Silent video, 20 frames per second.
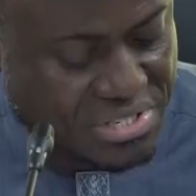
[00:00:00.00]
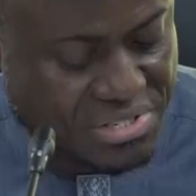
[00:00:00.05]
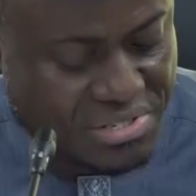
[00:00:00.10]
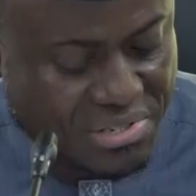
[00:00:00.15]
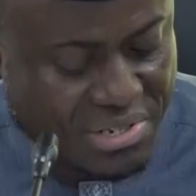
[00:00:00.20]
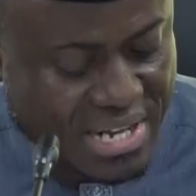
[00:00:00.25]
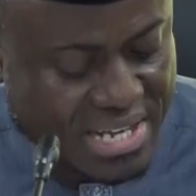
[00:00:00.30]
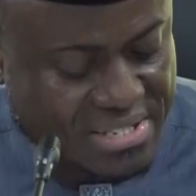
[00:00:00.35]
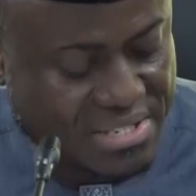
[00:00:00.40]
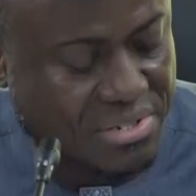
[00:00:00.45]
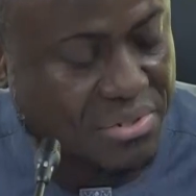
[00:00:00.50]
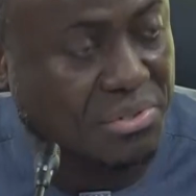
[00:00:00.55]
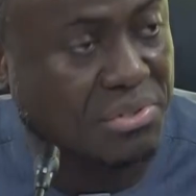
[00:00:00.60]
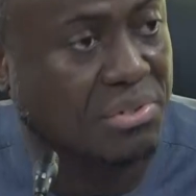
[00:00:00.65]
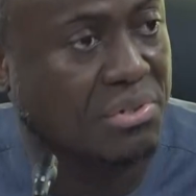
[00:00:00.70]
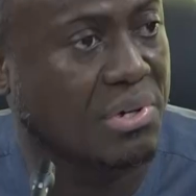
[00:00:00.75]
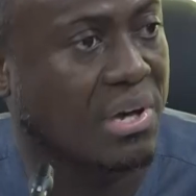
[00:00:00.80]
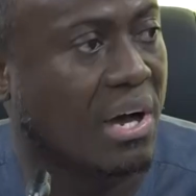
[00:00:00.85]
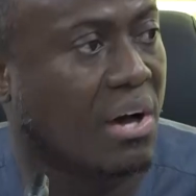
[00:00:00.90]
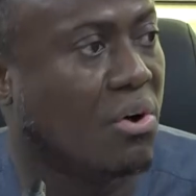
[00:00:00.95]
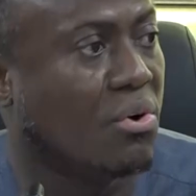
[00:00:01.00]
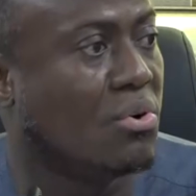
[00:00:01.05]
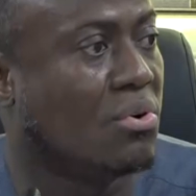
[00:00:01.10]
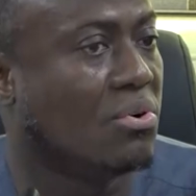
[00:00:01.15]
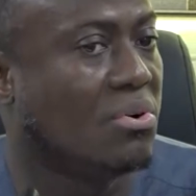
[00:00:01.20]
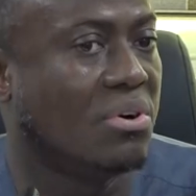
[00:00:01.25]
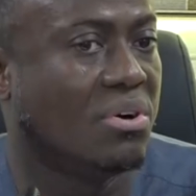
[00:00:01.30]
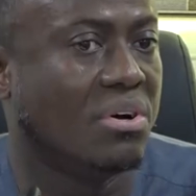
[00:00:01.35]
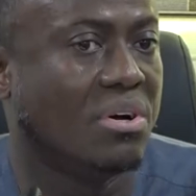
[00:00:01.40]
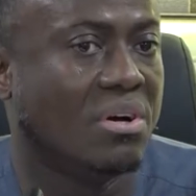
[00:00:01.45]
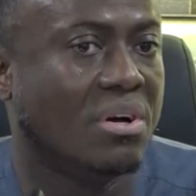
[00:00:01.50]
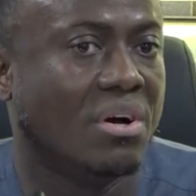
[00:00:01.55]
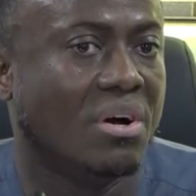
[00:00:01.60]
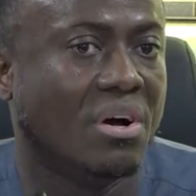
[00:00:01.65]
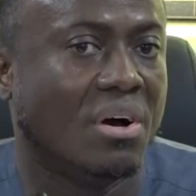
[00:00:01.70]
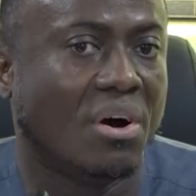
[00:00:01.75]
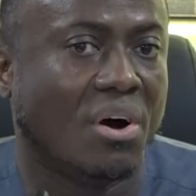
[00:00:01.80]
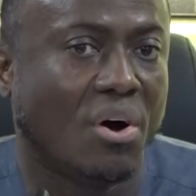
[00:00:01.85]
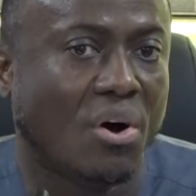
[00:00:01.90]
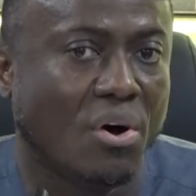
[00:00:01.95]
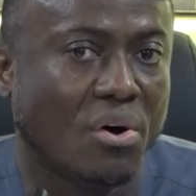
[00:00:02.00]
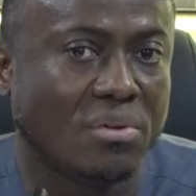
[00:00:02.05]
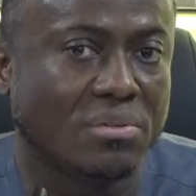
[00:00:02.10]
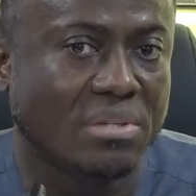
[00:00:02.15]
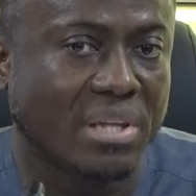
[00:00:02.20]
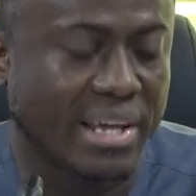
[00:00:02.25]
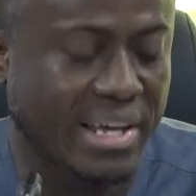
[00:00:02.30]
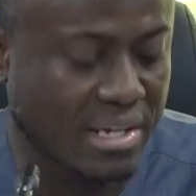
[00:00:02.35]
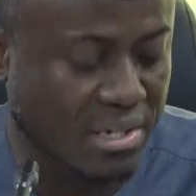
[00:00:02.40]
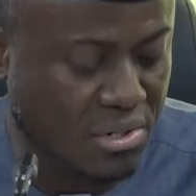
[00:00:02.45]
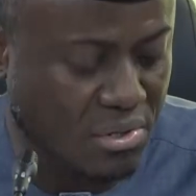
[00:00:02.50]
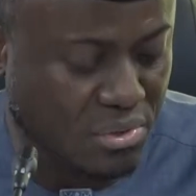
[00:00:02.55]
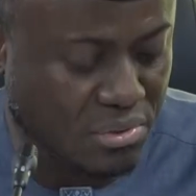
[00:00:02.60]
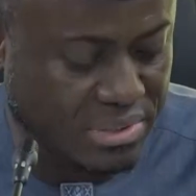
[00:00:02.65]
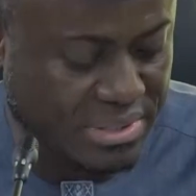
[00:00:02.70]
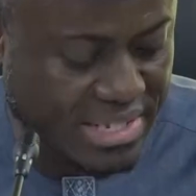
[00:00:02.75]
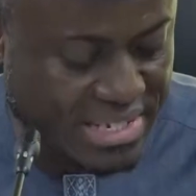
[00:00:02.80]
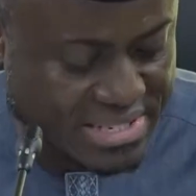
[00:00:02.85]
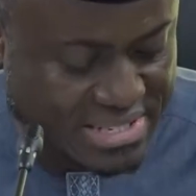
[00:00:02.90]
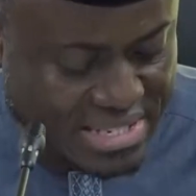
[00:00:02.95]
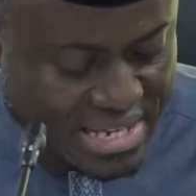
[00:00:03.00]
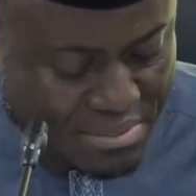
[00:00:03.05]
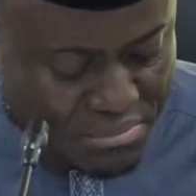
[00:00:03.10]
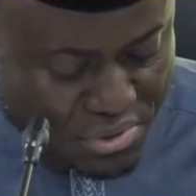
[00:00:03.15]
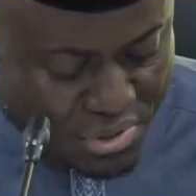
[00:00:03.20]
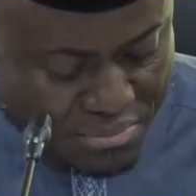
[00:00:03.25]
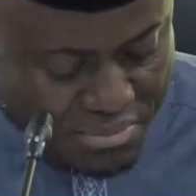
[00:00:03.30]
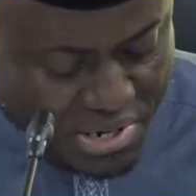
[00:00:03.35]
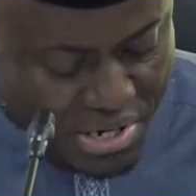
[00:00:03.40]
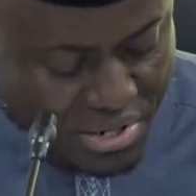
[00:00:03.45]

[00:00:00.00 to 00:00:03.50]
organization or as avant-garde organizations.